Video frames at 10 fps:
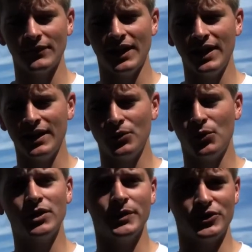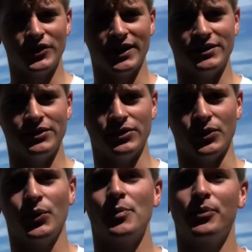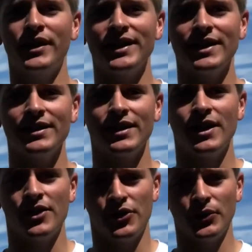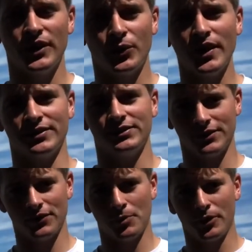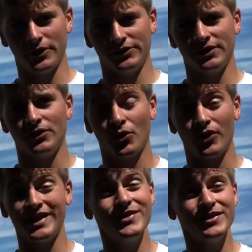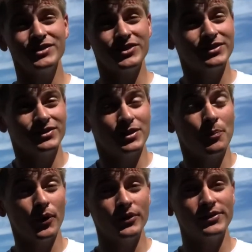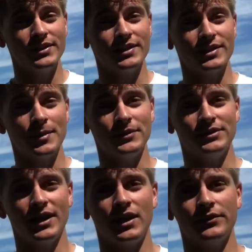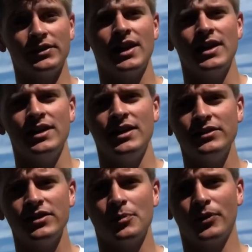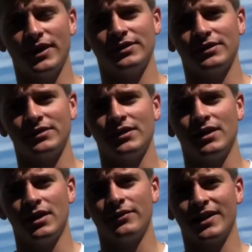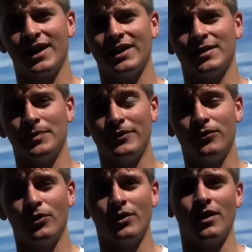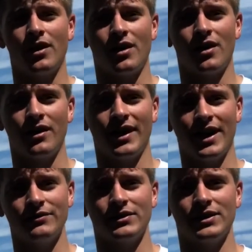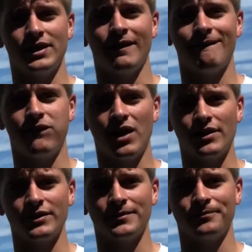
And what are we trying to do? We're bringing the requests of the person, or even just the person themselves, into the presence of God and before our Heavenly Father.